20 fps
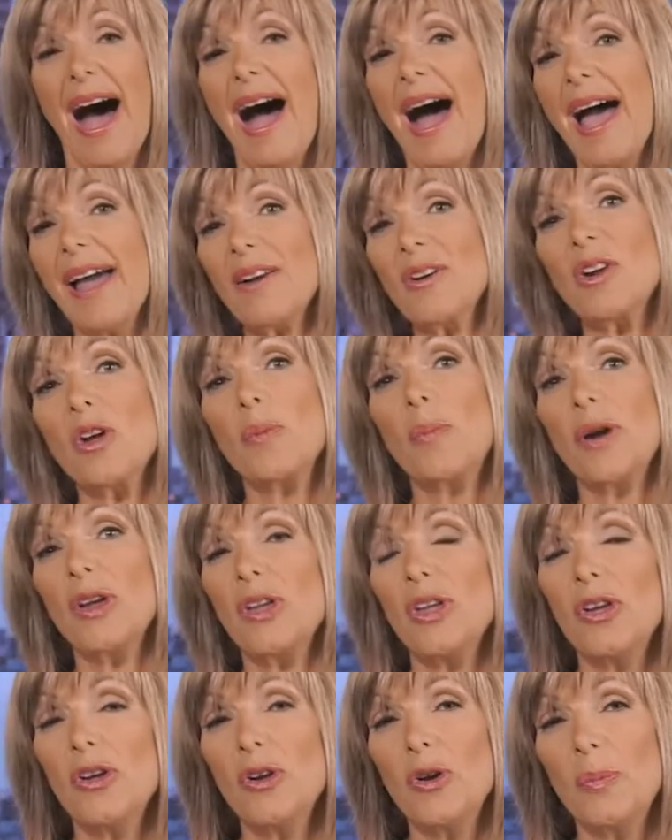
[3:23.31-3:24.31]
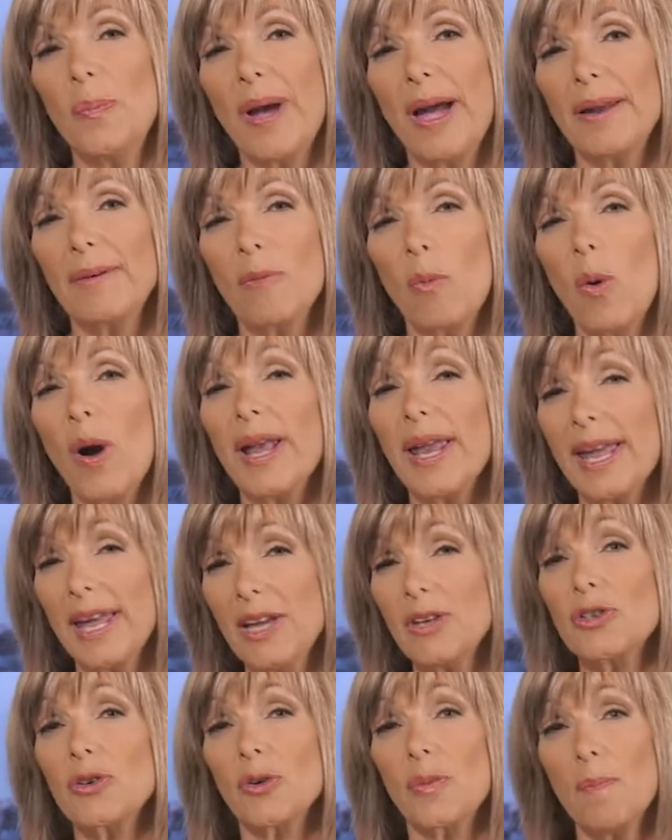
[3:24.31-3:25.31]
I don't know about you, but what
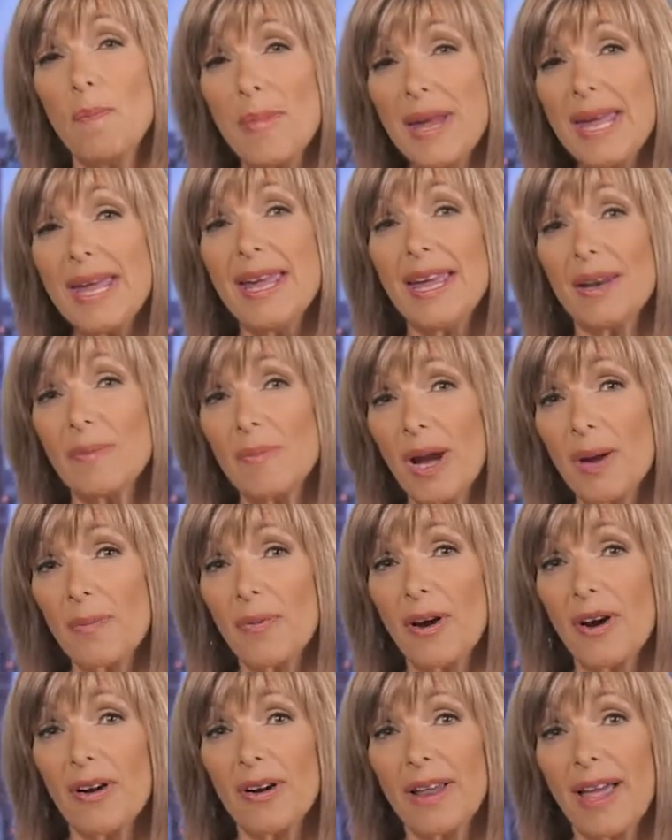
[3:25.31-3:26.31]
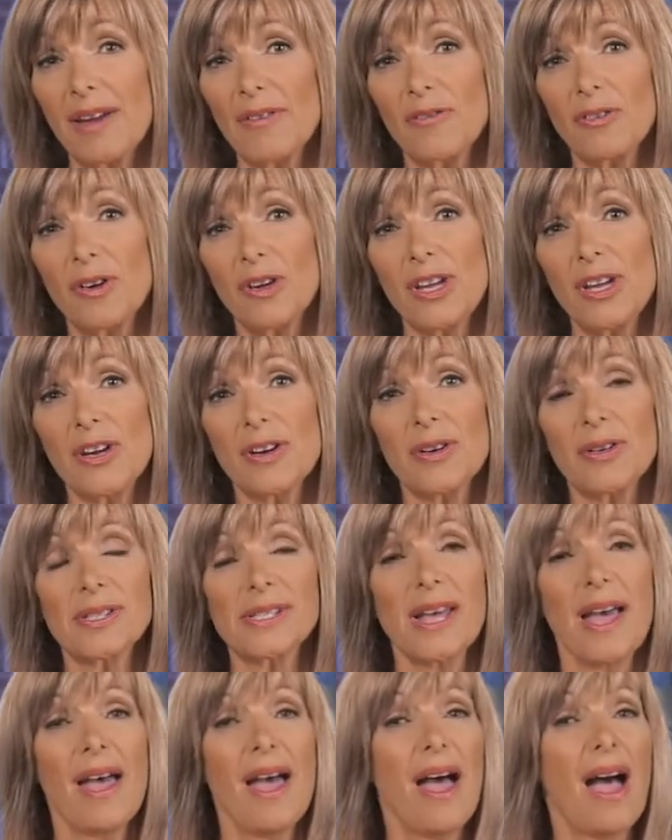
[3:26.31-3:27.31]
hindered me in my prayer life for years,